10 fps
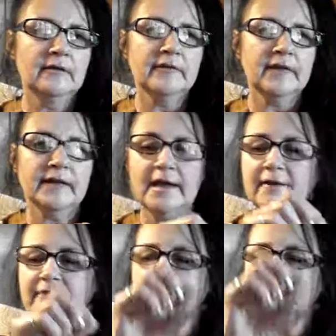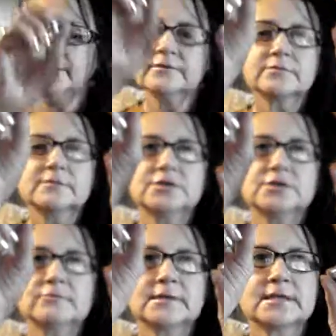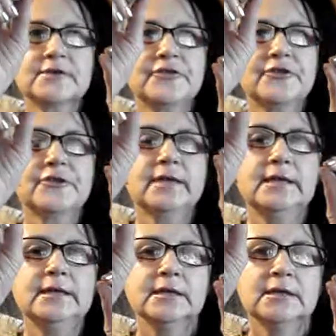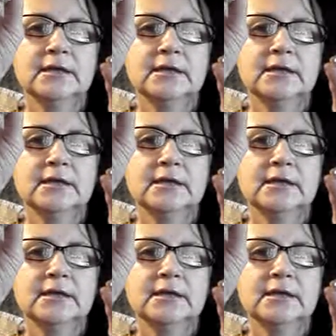that half a dose, which was a 30,